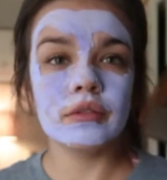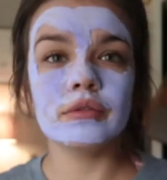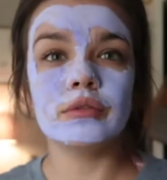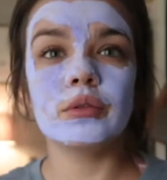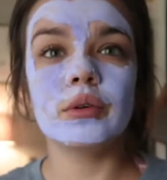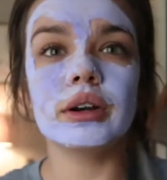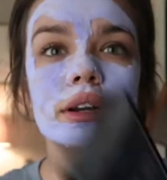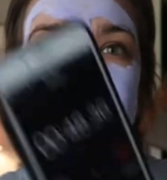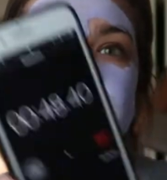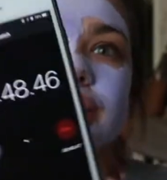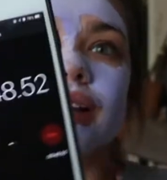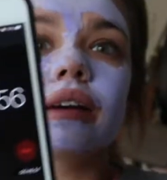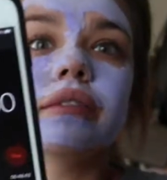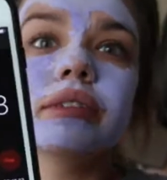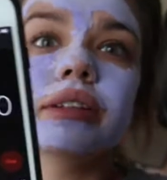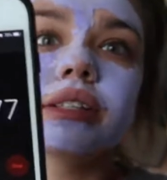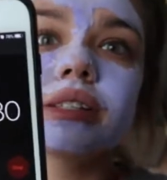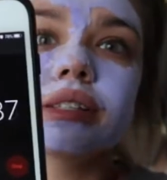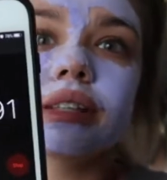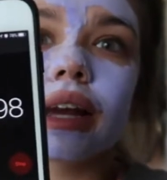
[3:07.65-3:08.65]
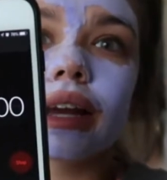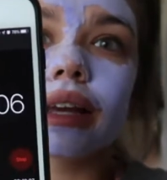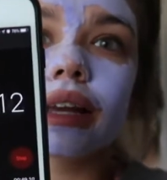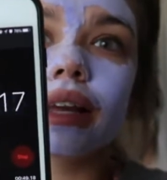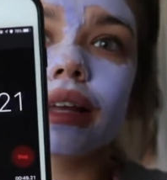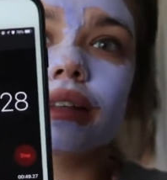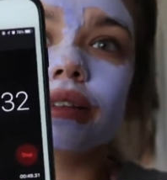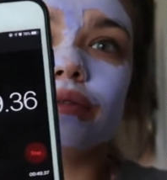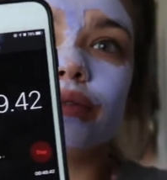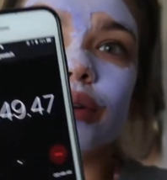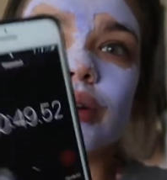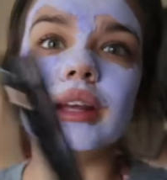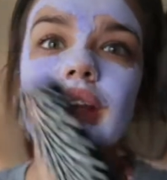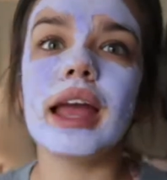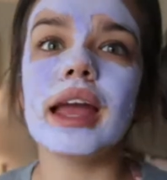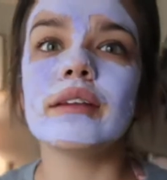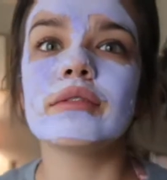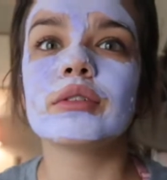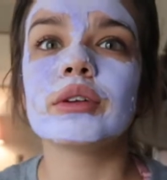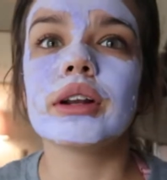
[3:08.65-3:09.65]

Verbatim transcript: 47 seconds, 48,